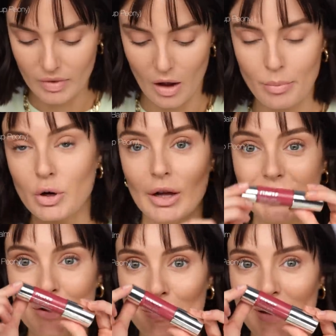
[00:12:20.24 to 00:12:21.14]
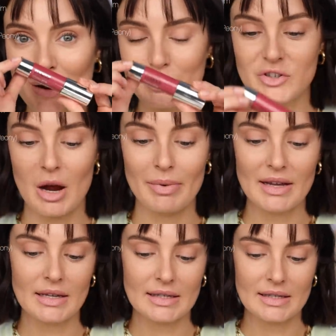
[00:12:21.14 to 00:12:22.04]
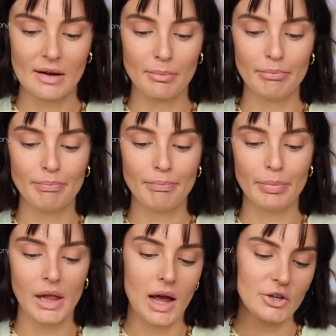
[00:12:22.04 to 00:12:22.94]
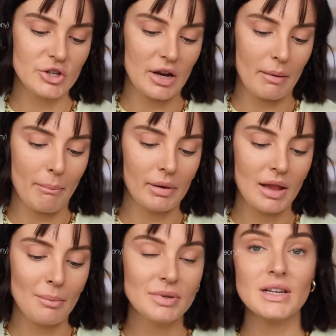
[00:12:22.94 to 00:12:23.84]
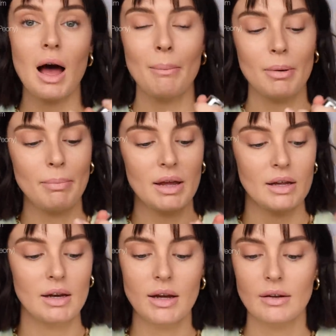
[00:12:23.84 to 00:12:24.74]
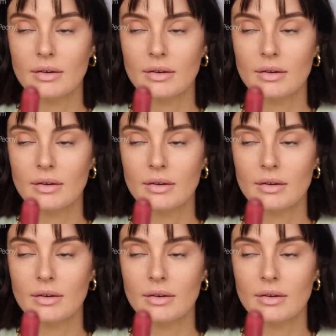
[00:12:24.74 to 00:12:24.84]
I put a little bit of Chubby Stick Blush in Plumped Up Peony.